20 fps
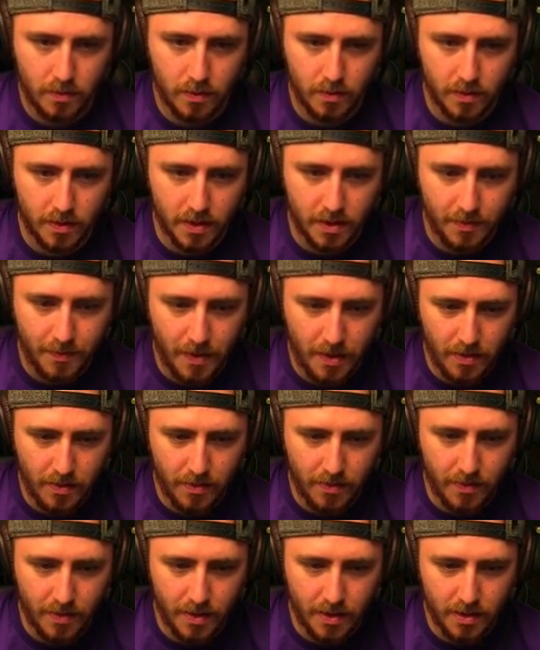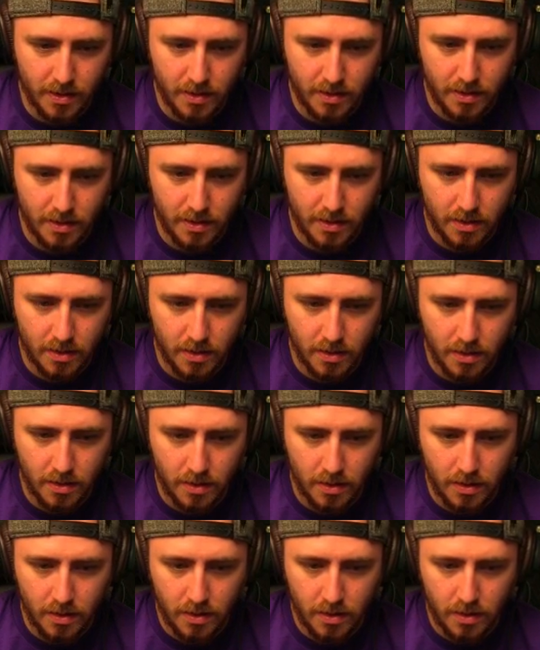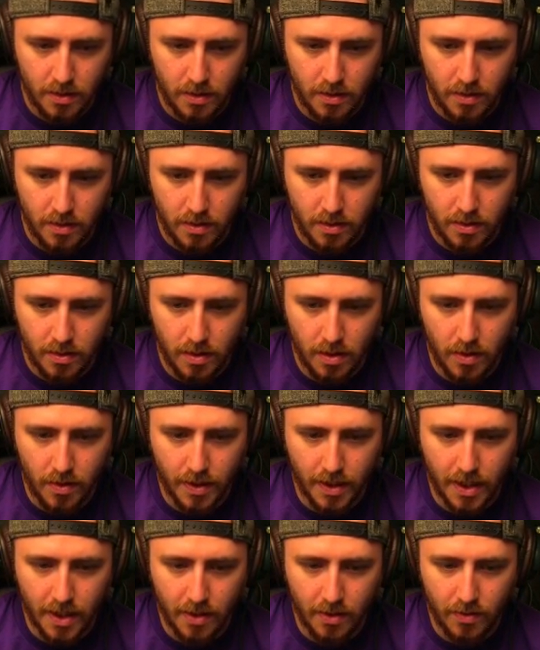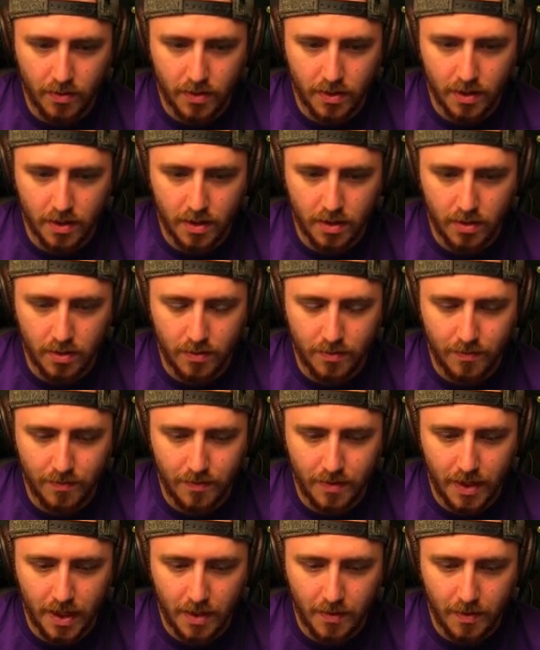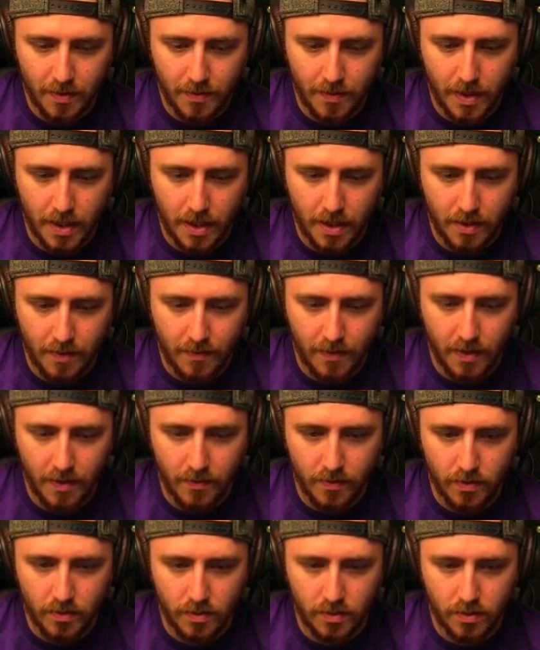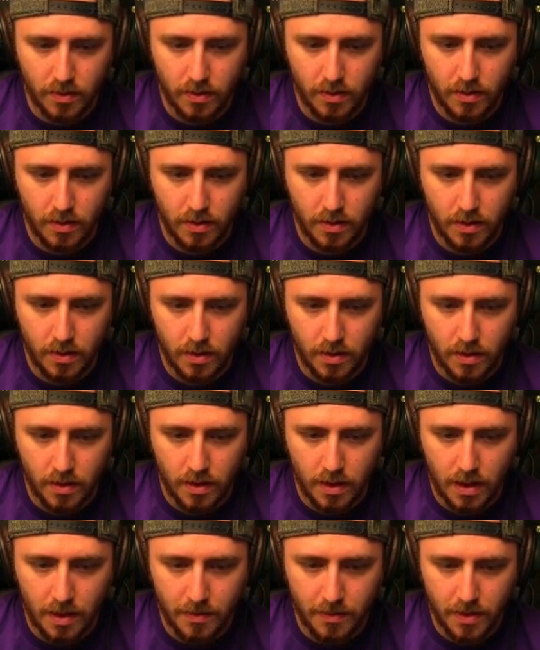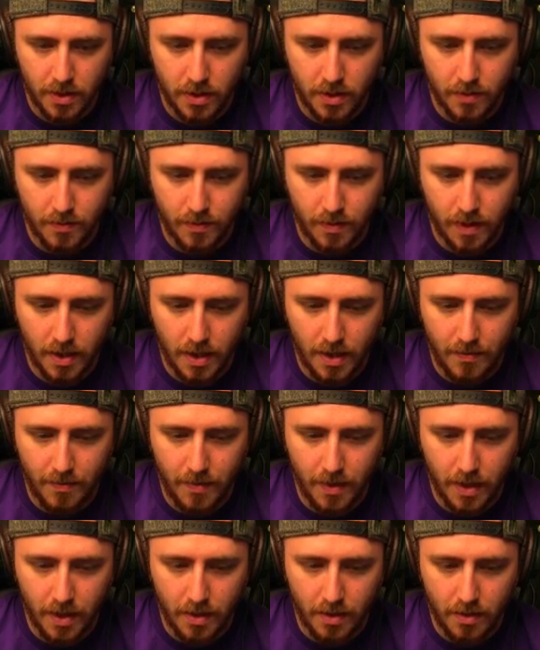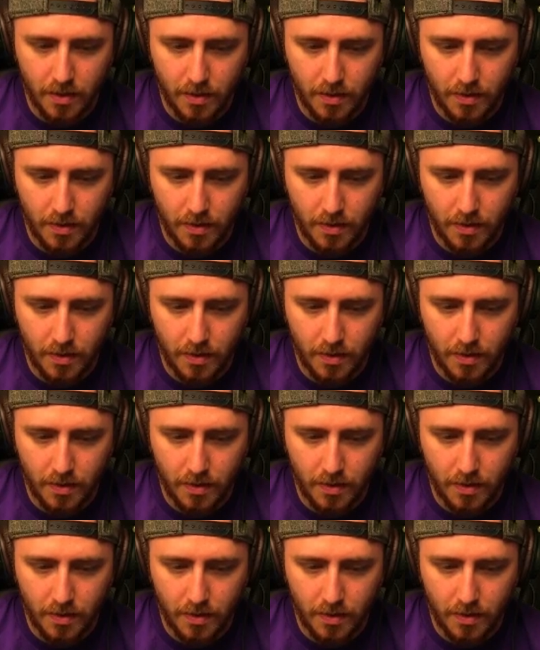Is this better than this? Oh, I can't use it though. Damn it, I'm not high enough level. I'm such a pleb, man.